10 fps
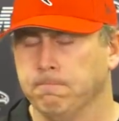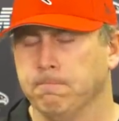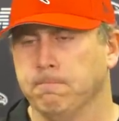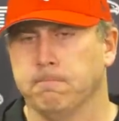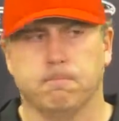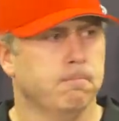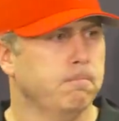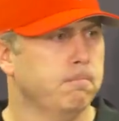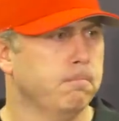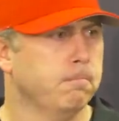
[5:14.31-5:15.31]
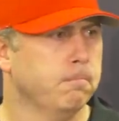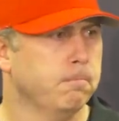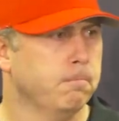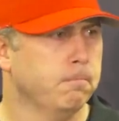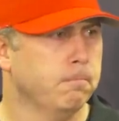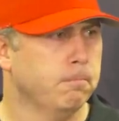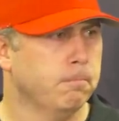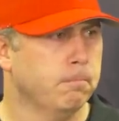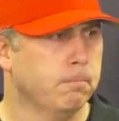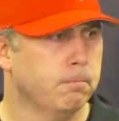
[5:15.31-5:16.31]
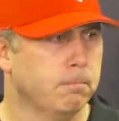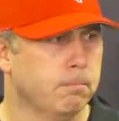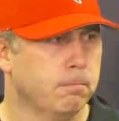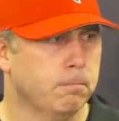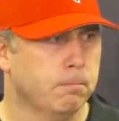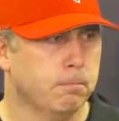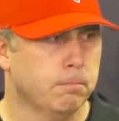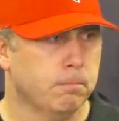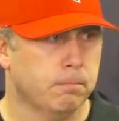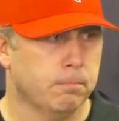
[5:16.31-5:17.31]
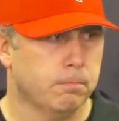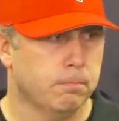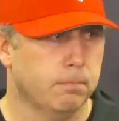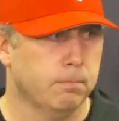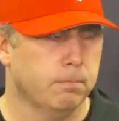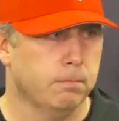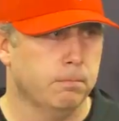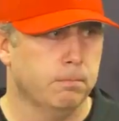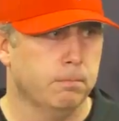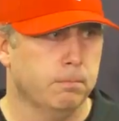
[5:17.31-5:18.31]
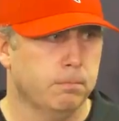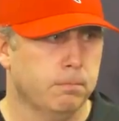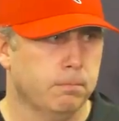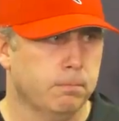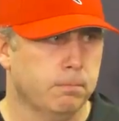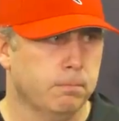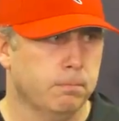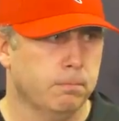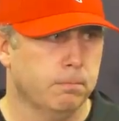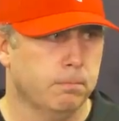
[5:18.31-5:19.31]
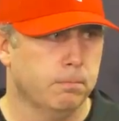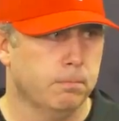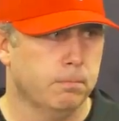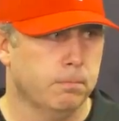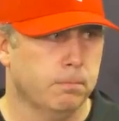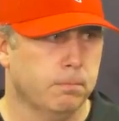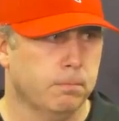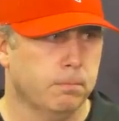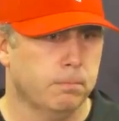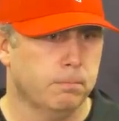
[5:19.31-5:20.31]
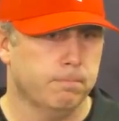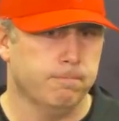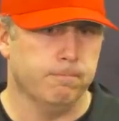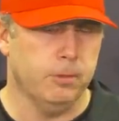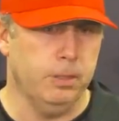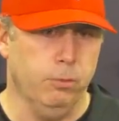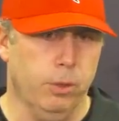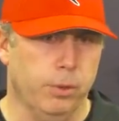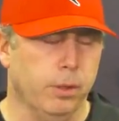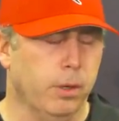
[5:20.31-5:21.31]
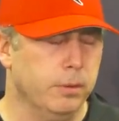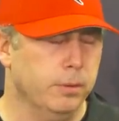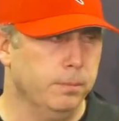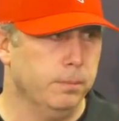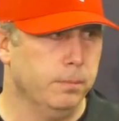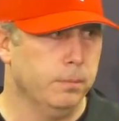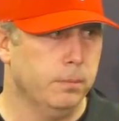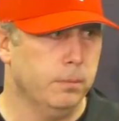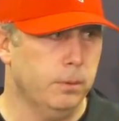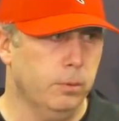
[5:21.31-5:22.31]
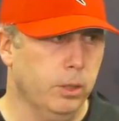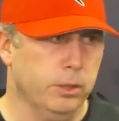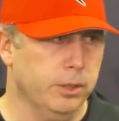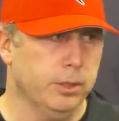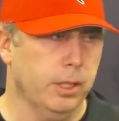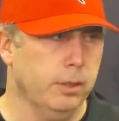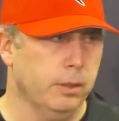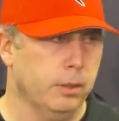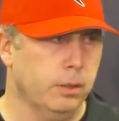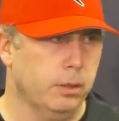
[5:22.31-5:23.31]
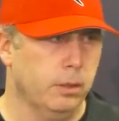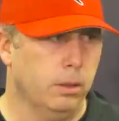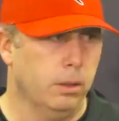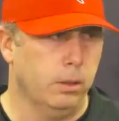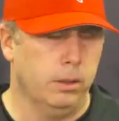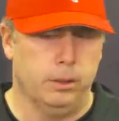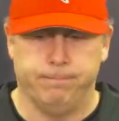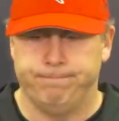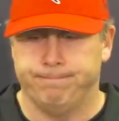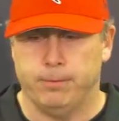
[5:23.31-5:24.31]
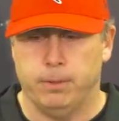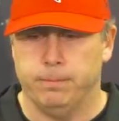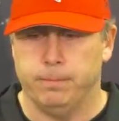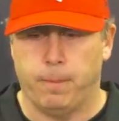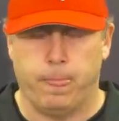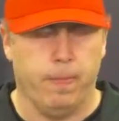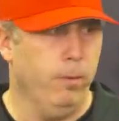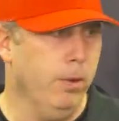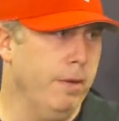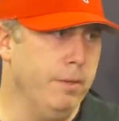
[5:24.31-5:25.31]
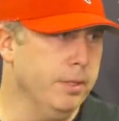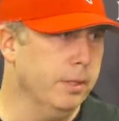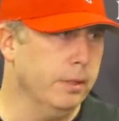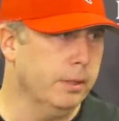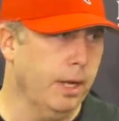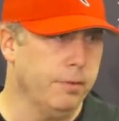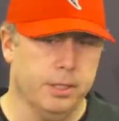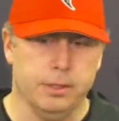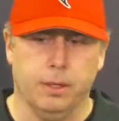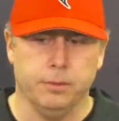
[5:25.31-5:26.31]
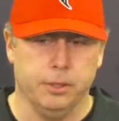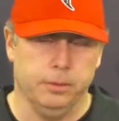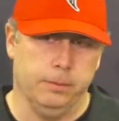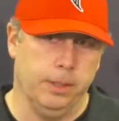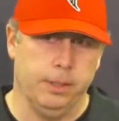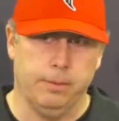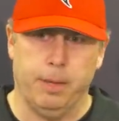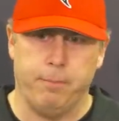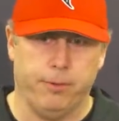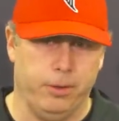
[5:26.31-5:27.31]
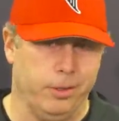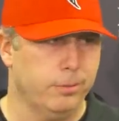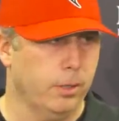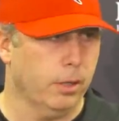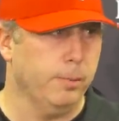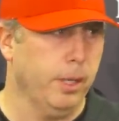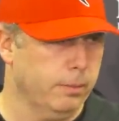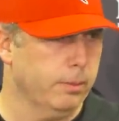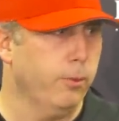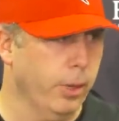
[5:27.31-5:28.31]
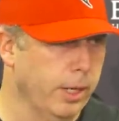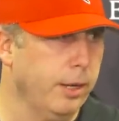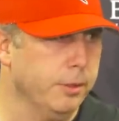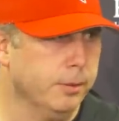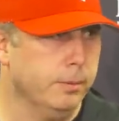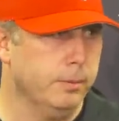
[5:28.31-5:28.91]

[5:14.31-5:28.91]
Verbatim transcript: When you were hired coordinators, what were the factors that you were looking for? What were the important, the most top of the line things that you were looking for? In what regards? What, qualities? quality? What qualities? I mean, what, what sort of? We'll have these uh, conversations obviously, and uh, I prefer to talk about 49ers.